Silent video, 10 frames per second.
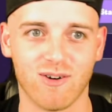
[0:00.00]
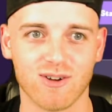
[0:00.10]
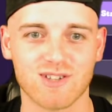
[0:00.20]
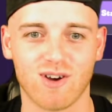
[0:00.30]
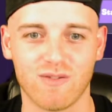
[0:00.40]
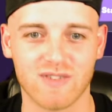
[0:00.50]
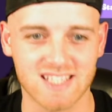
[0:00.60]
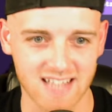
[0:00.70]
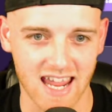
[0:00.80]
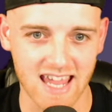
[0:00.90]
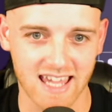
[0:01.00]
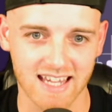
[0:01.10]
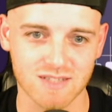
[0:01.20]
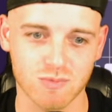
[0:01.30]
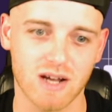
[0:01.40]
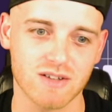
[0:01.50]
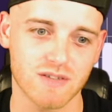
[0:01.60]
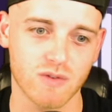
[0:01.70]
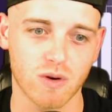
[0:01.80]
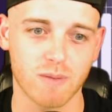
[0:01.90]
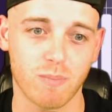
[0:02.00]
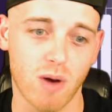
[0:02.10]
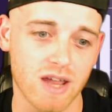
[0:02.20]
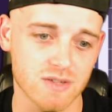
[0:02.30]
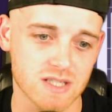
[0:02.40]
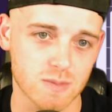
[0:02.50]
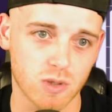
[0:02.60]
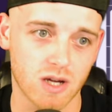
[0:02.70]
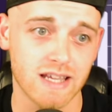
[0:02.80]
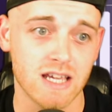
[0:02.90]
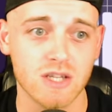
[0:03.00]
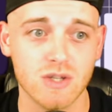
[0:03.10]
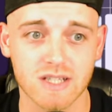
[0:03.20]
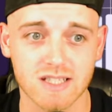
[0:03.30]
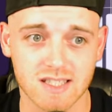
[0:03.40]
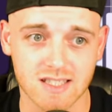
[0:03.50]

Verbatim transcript: they also offer staking as well. So if you want to buy your supply, you can